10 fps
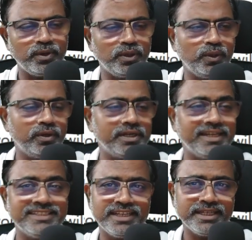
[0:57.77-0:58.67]
to load it.
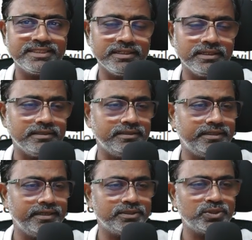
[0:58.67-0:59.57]
It's an Excel
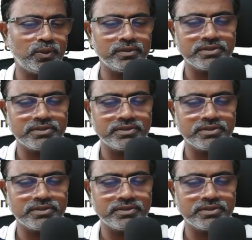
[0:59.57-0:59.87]
data source.